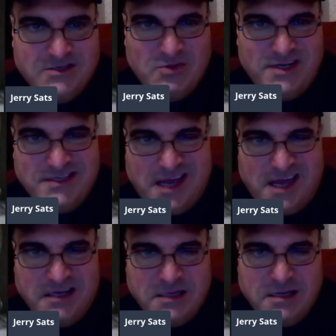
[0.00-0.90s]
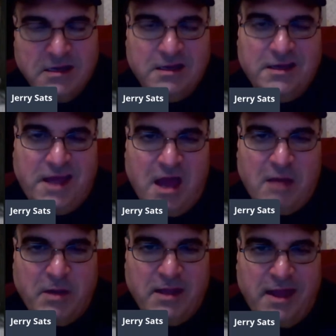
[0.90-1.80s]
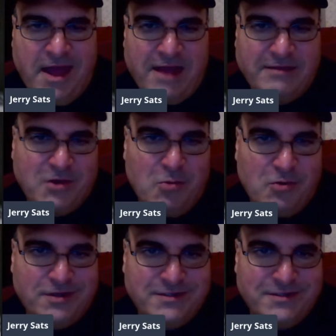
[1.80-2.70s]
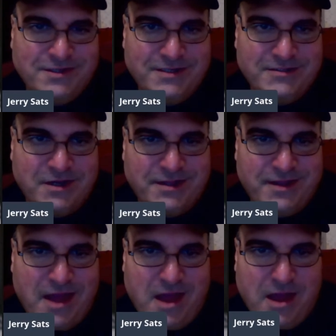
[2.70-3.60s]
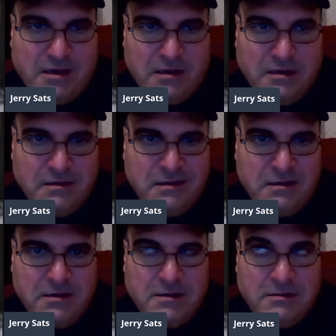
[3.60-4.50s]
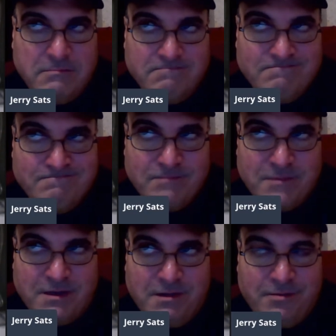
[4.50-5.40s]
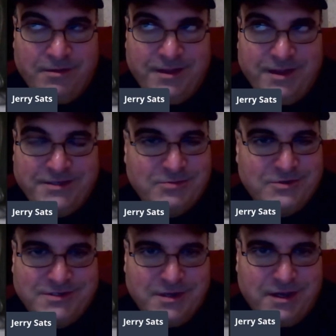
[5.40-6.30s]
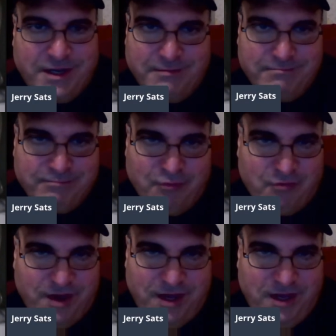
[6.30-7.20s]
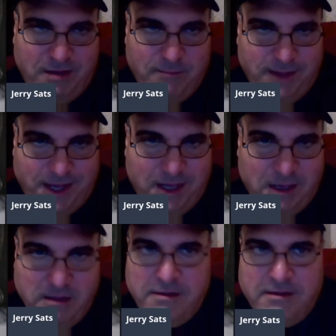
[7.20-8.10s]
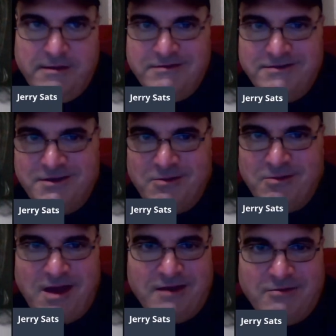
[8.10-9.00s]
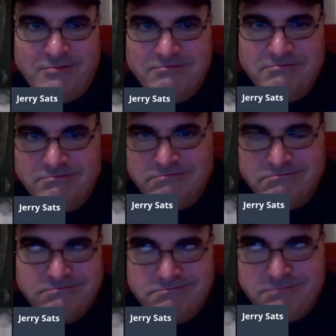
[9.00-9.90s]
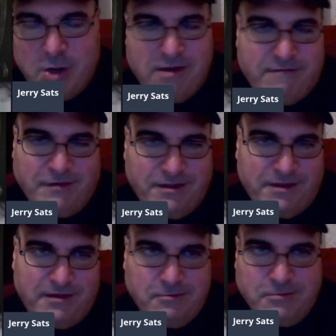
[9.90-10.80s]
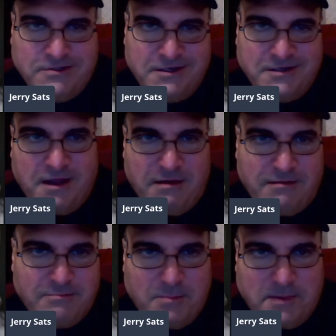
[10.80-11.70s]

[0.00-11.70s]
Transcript: Sweets, cakes. Yeah, I mean, they had donuts and things like that. And, this was like pre me. So I don't know everything that was in there.